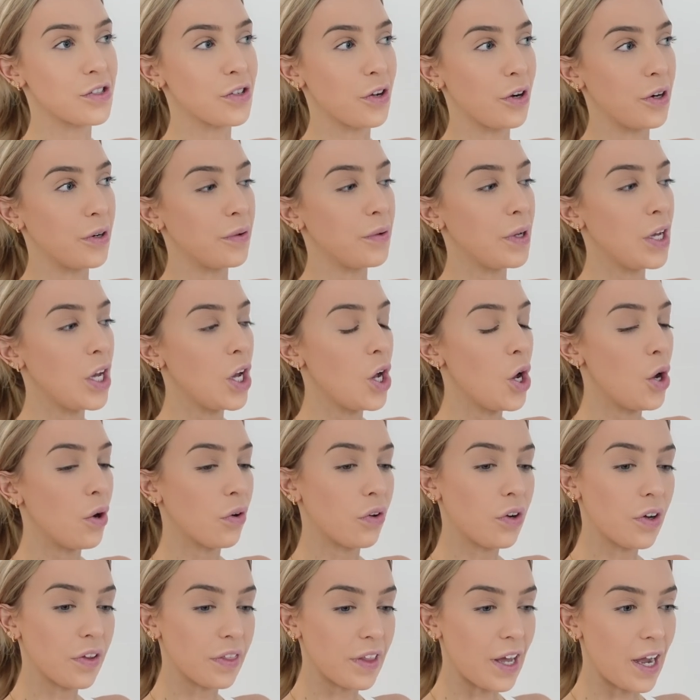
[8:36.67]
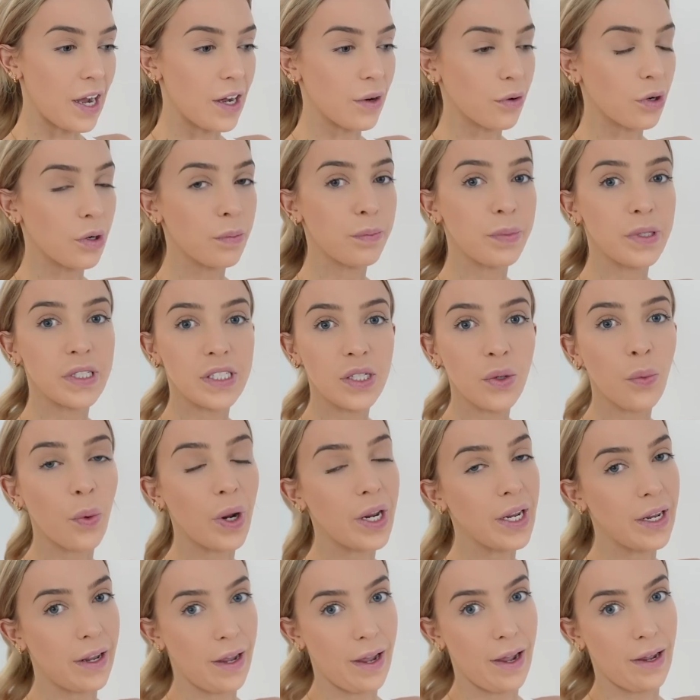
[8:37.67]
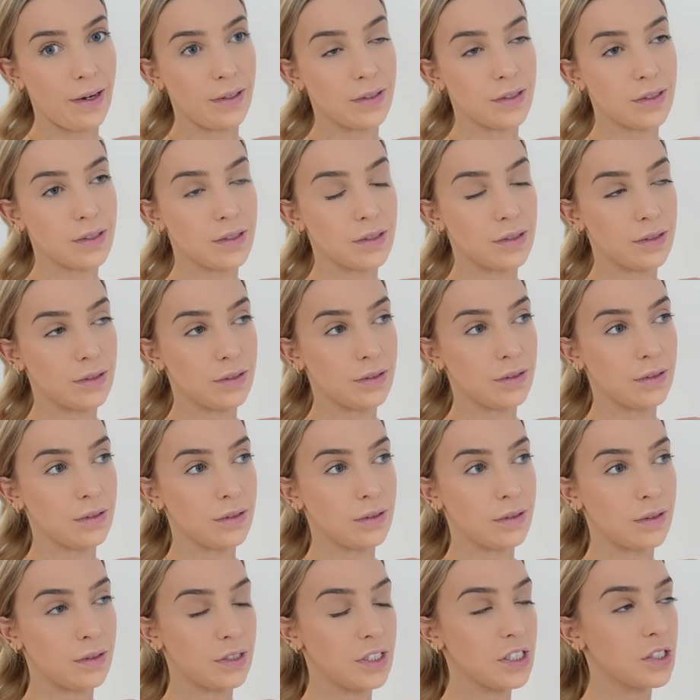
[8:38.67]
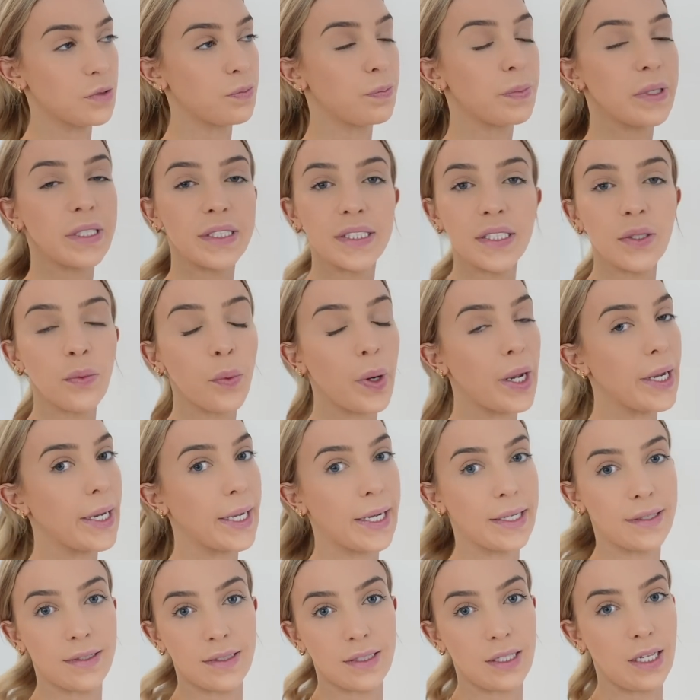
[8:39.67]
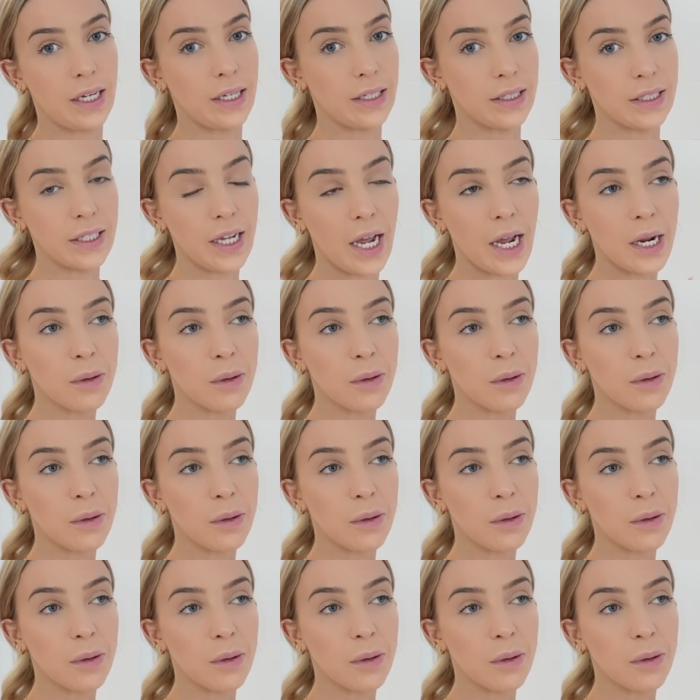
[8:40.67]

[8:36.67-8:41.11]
So got that. I've got a busy weekend, just busy weekends lately.